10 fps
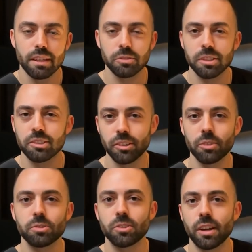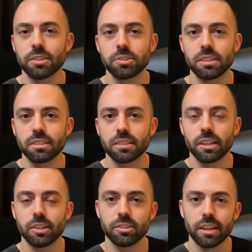So I took those strategies
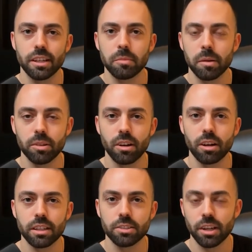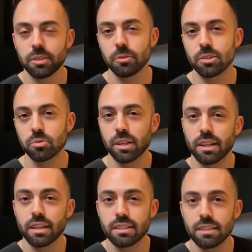and created my blog in January twenty
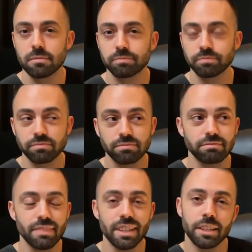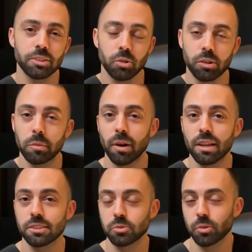nineteen. And in short, the
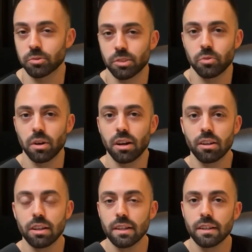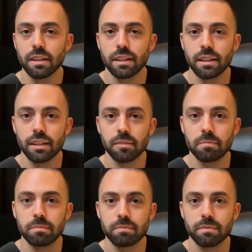process worked really well.
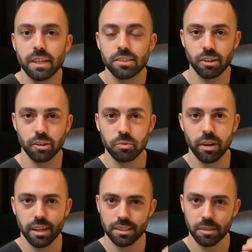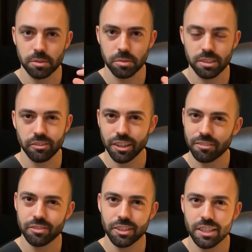Um, I started writing some specific
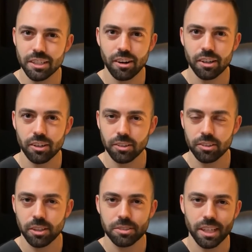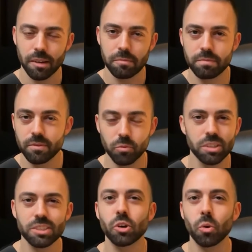affiliate articles. I was kind of,
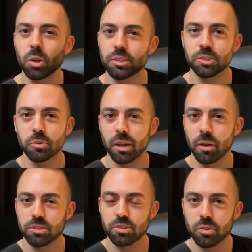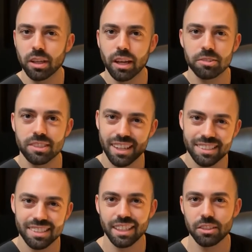wasn't totally sure what I was doing. I was
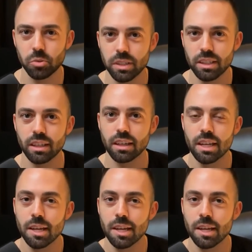testing and tweaking,